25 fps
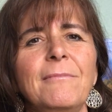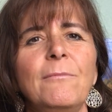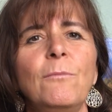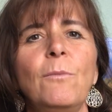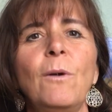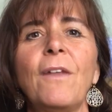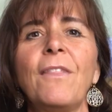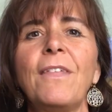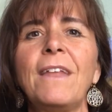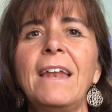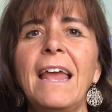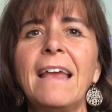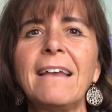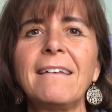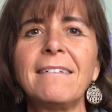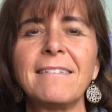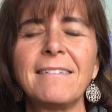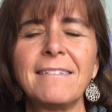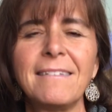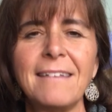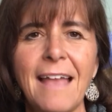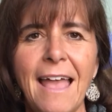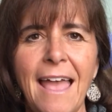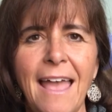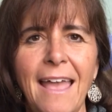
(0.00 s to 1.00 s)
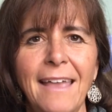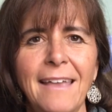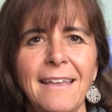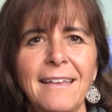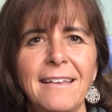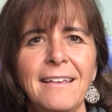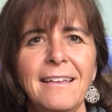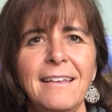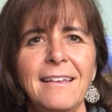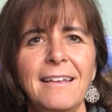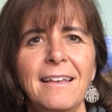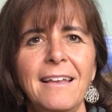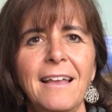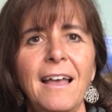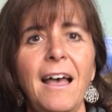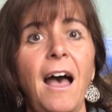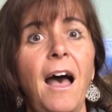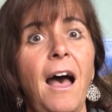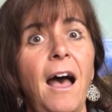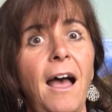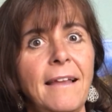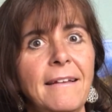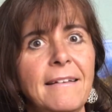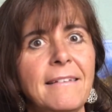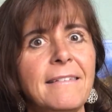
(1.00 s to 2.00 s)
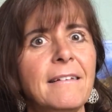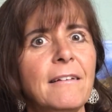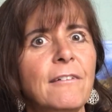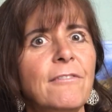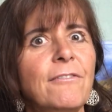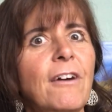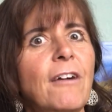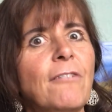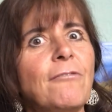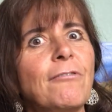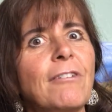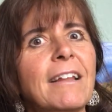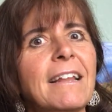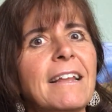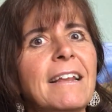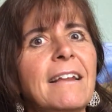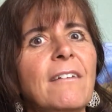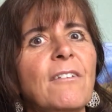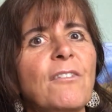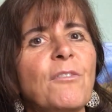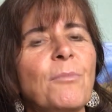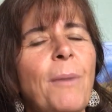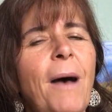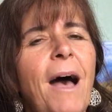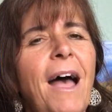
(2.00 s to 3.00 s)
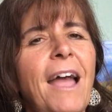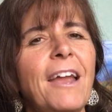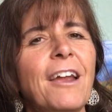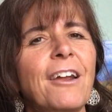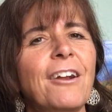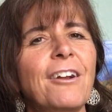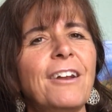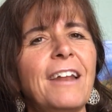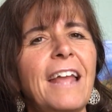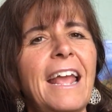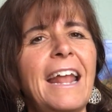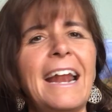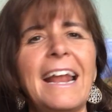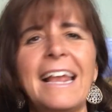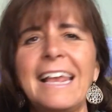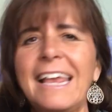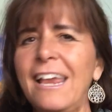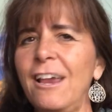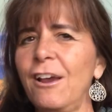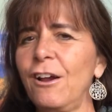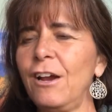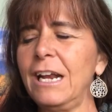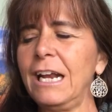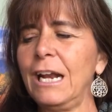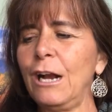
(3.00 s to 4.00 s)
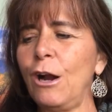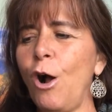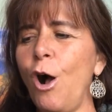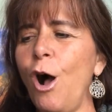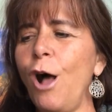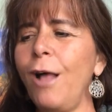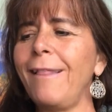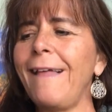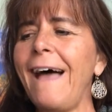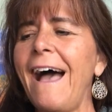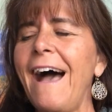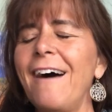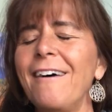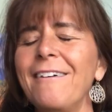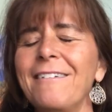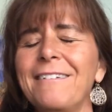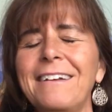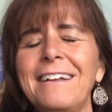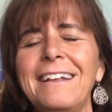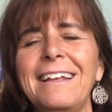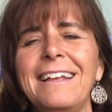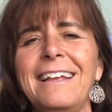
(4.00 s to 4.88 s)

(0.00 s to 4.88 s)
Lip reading: Well, the next day, I still felt really inspired, and I carried it all out.